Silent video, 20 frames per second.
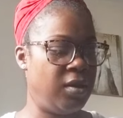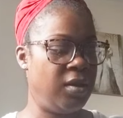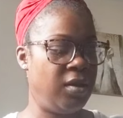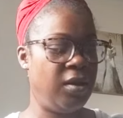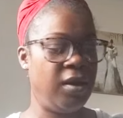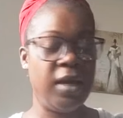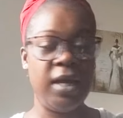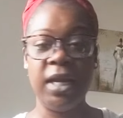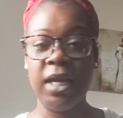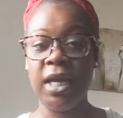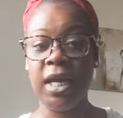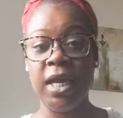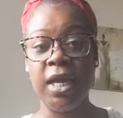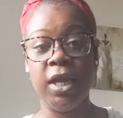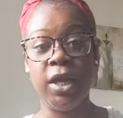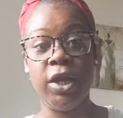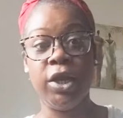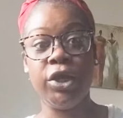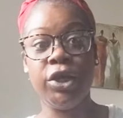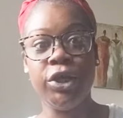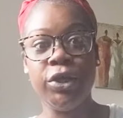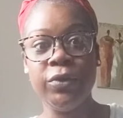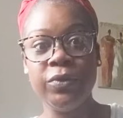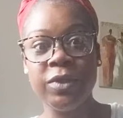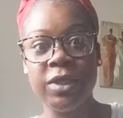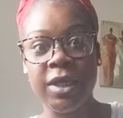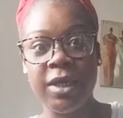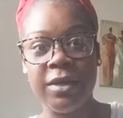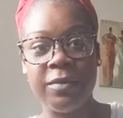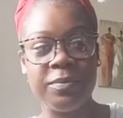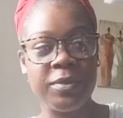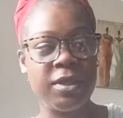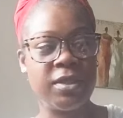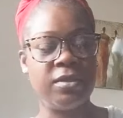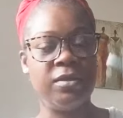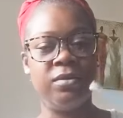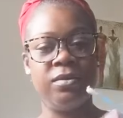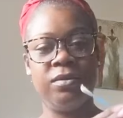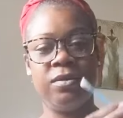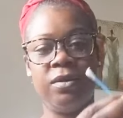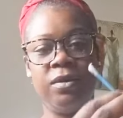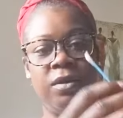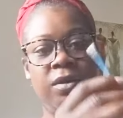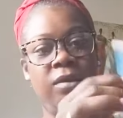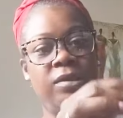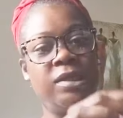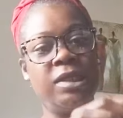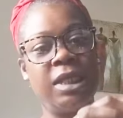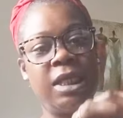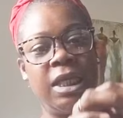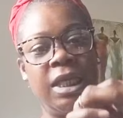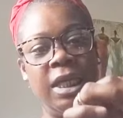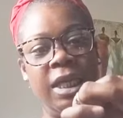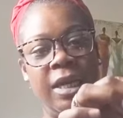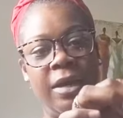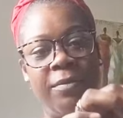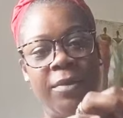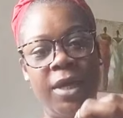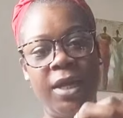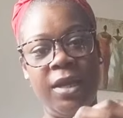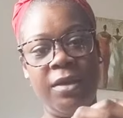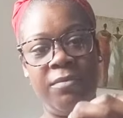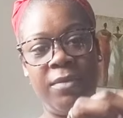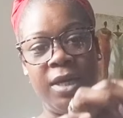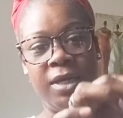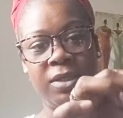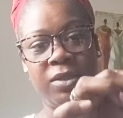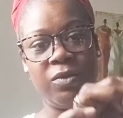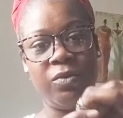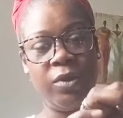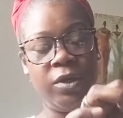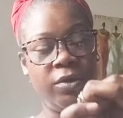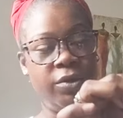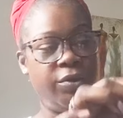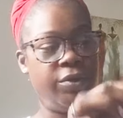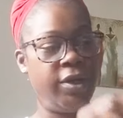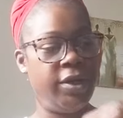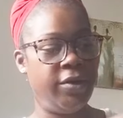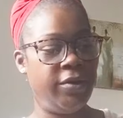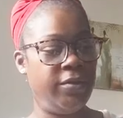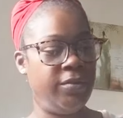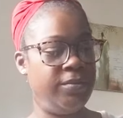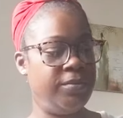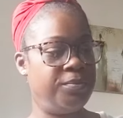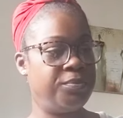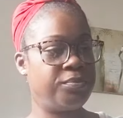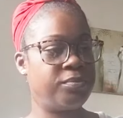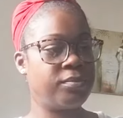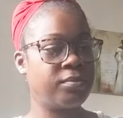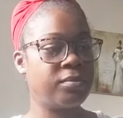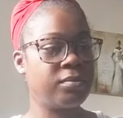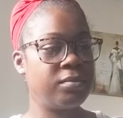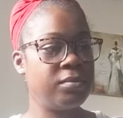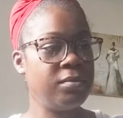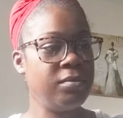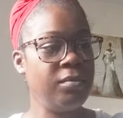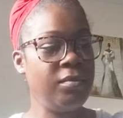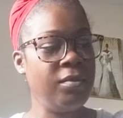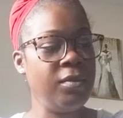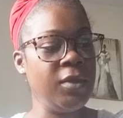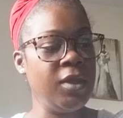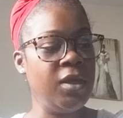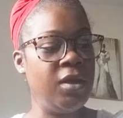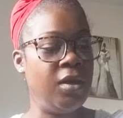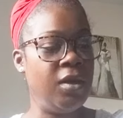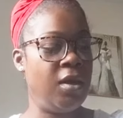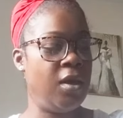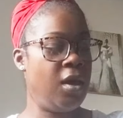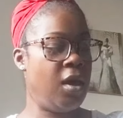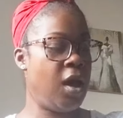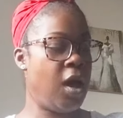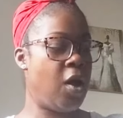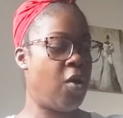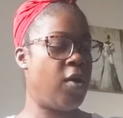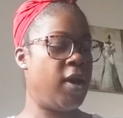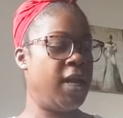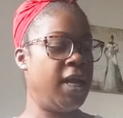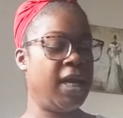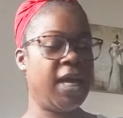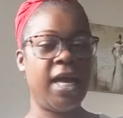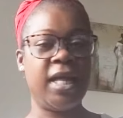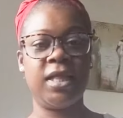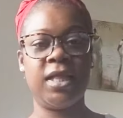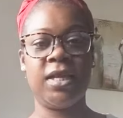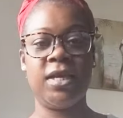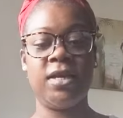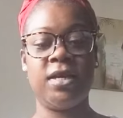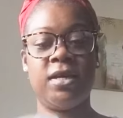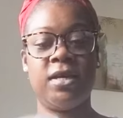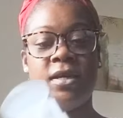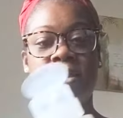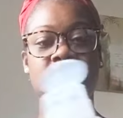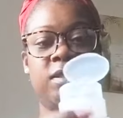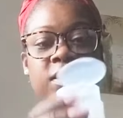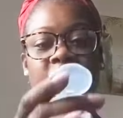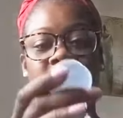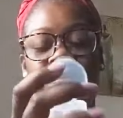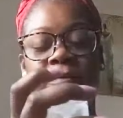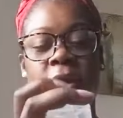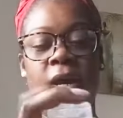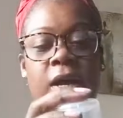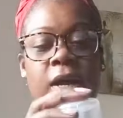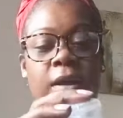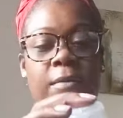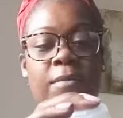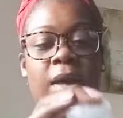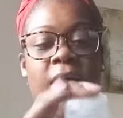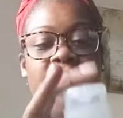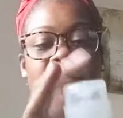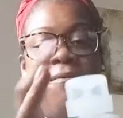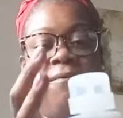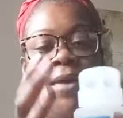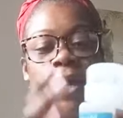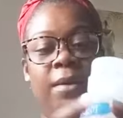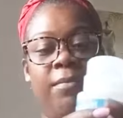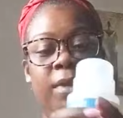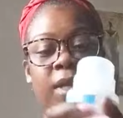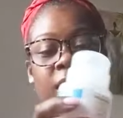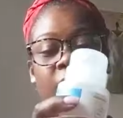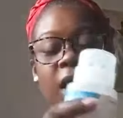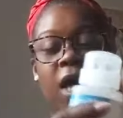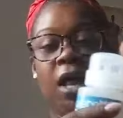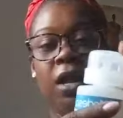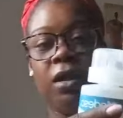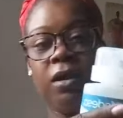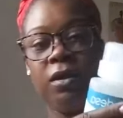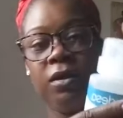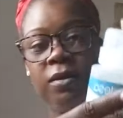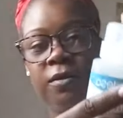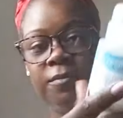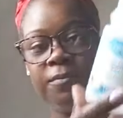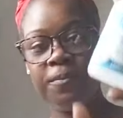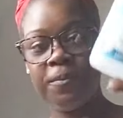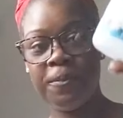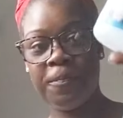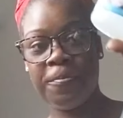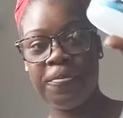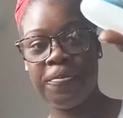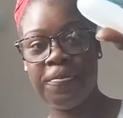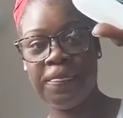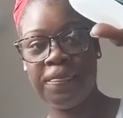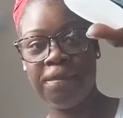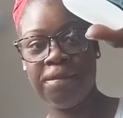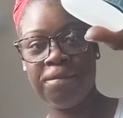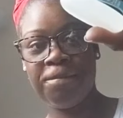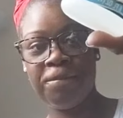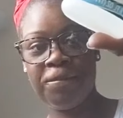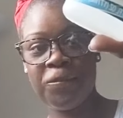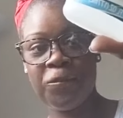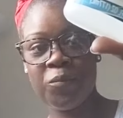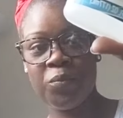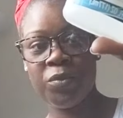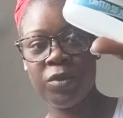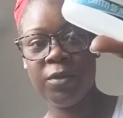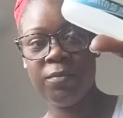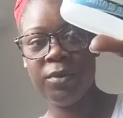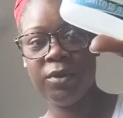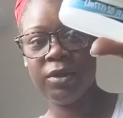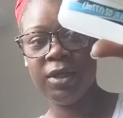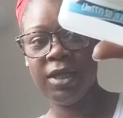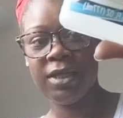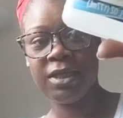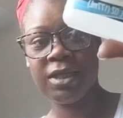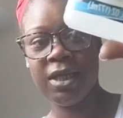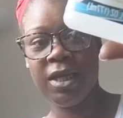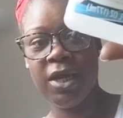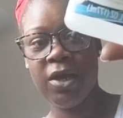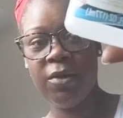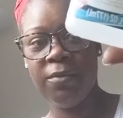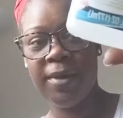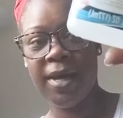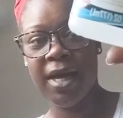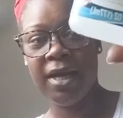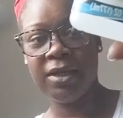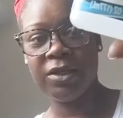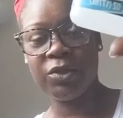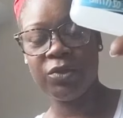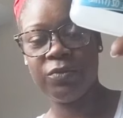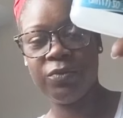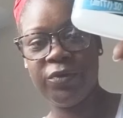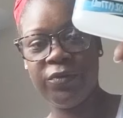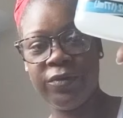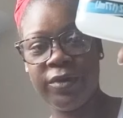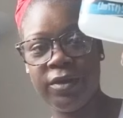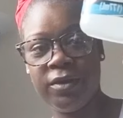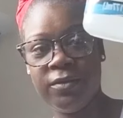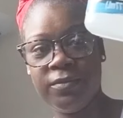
And again, Q-tips to clean up any mess around your nail. Oh, and I got this from Family Dollar, the Modesta nail polish remover.